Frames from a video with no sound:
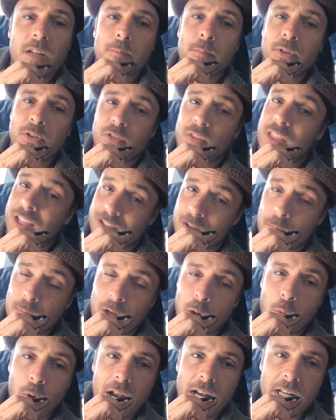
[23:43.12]
But that can be
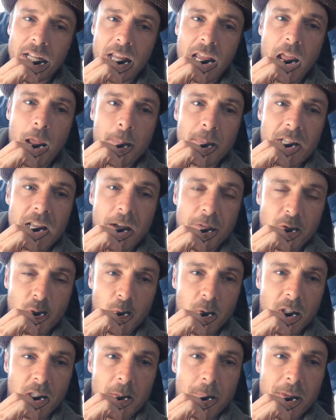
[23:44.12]
a waiting game, and you have to
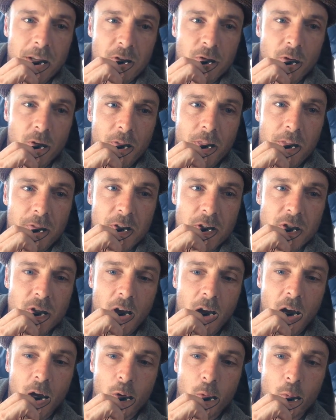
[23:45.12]
really make sure that the
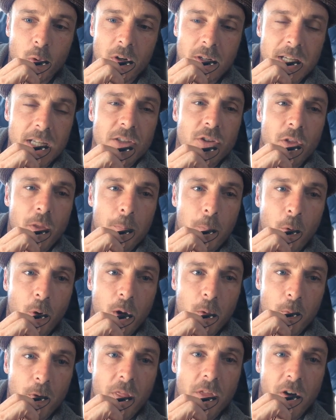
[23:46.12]
dog will get to the
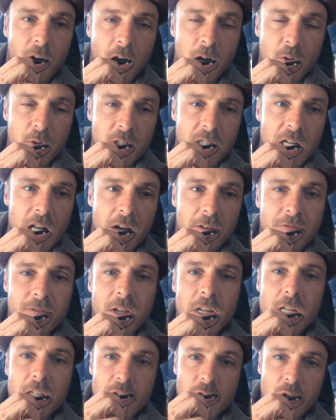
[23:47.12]
point where they're hungry enough
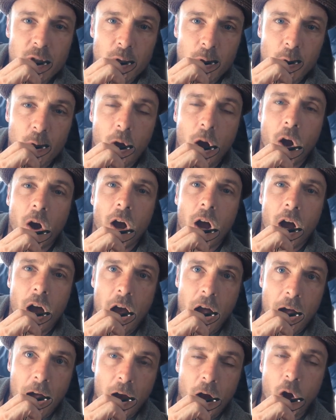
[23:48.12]
to
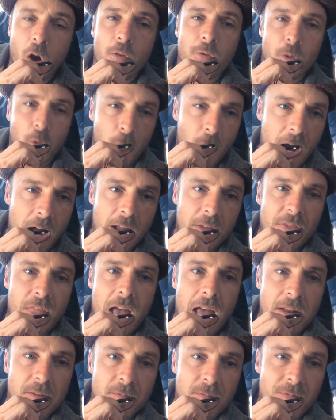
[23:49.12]
override
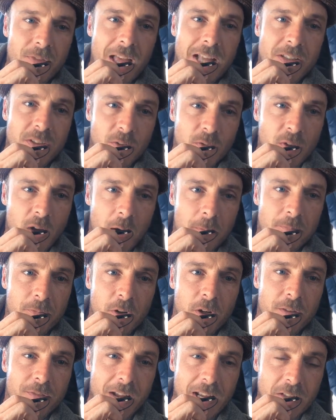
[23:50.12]
that
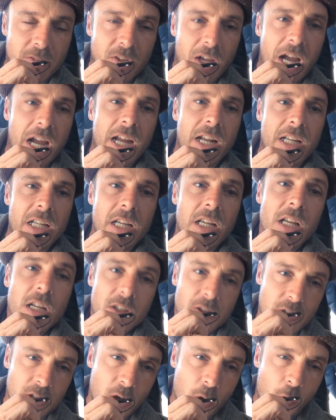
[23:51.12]
discomfort of anxiety
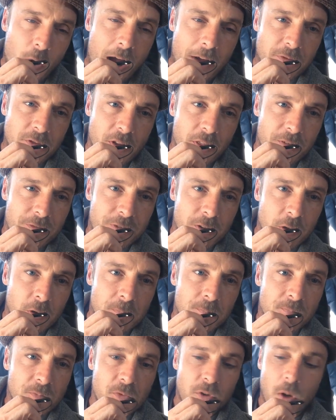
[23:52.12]
to go after the
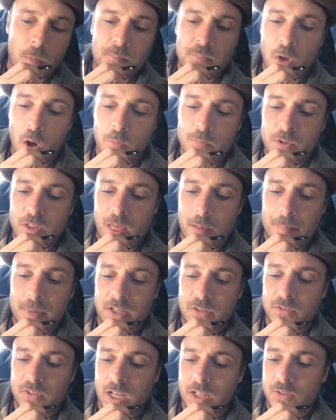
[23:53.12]
food. So hopefully that
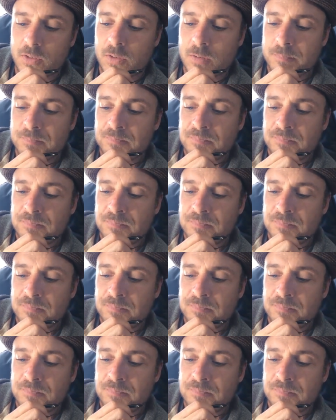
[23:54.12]
makes sense.